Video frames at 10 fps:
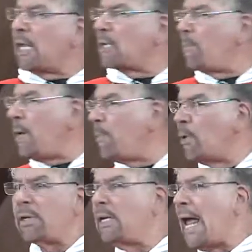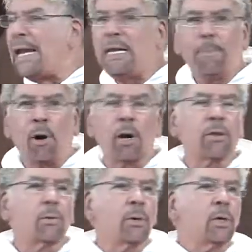like the people in any part
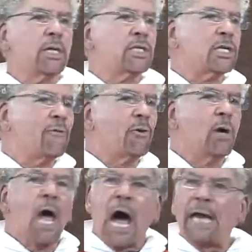of the world that suffer.